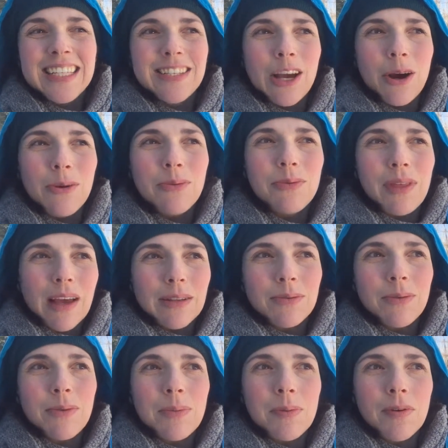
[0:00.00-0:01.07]
So that's
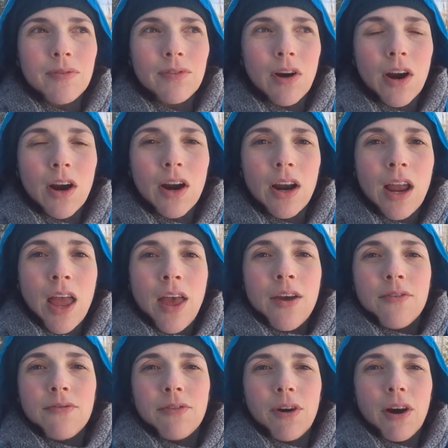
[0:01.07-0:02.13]
what we prefer.
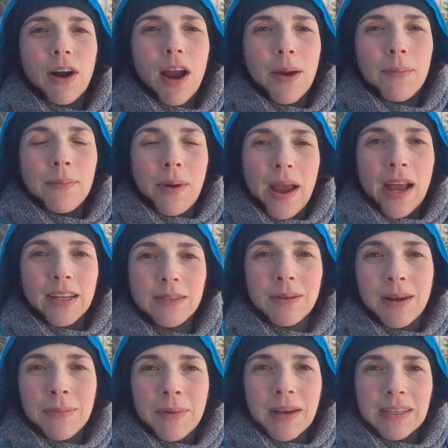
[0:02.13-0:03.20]
For my
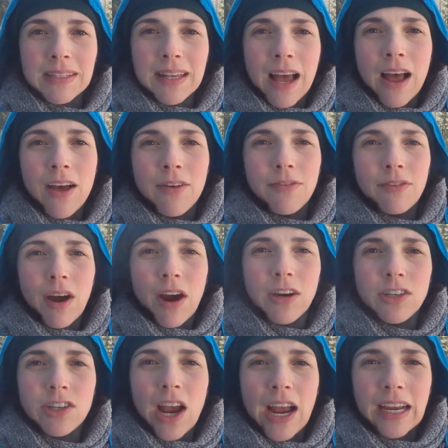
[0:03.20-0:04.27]
husband and myself,
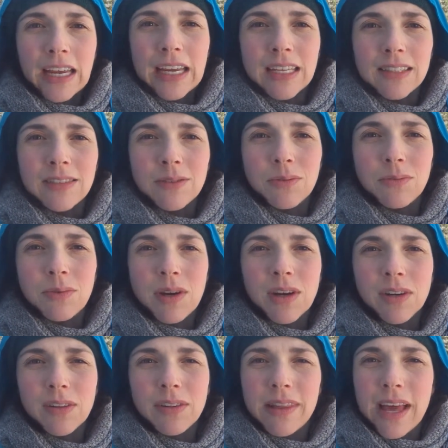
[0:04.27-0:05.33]
our jackets,
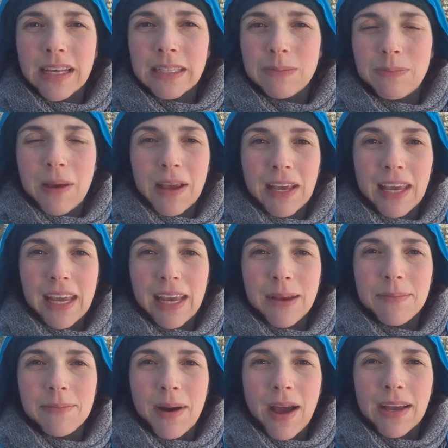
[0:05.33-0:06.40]
we're less
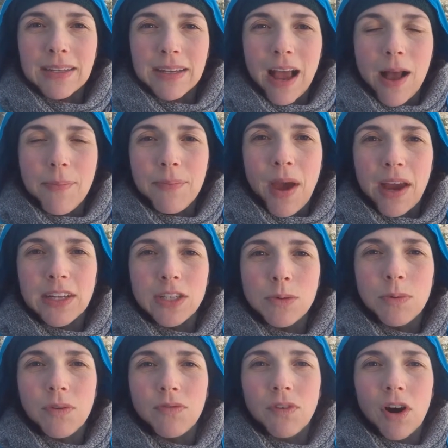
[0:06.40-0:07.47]
picky, but I do
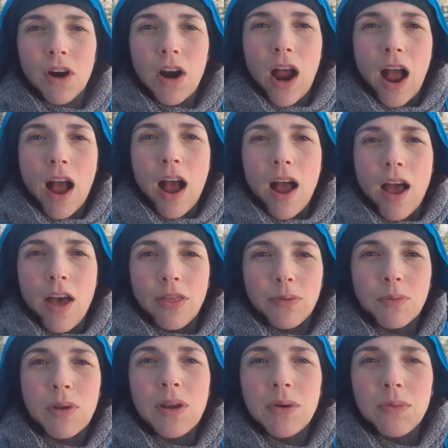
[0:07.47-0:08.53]
prefer a
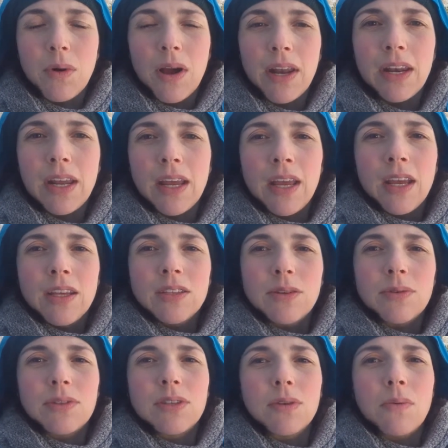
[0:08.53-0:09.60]
3-in-1.
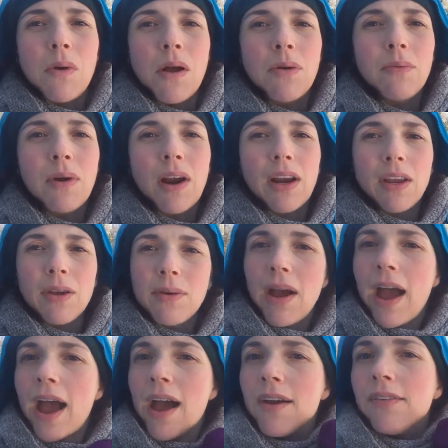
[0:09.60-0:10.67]
So it's the one where you
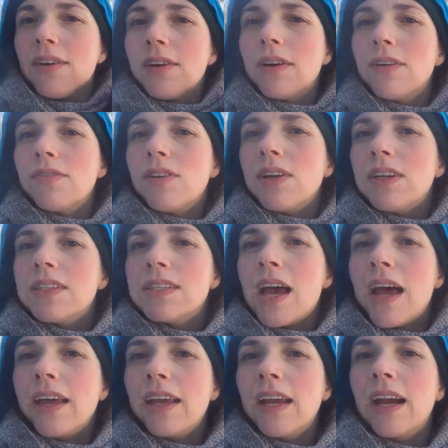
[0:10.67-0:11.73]
have, I don't know if you can
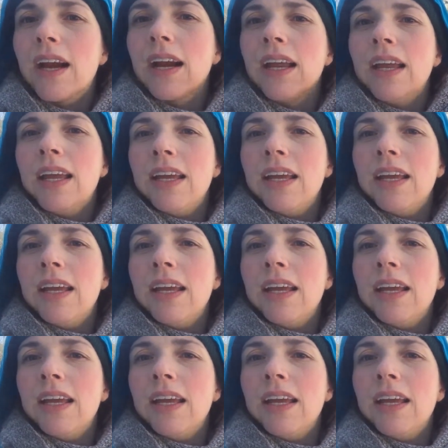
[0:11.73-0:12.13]
tell here,